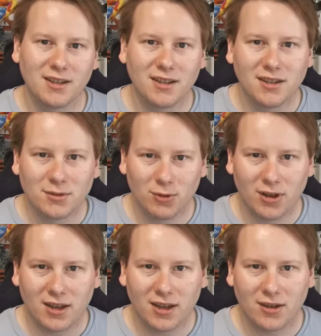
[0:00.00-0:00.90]
is
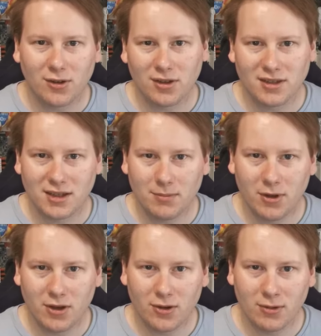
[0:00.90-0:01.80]
working on a C
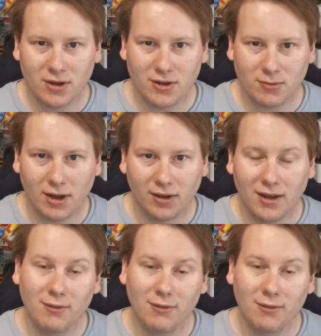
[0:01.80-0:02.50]
P U as well.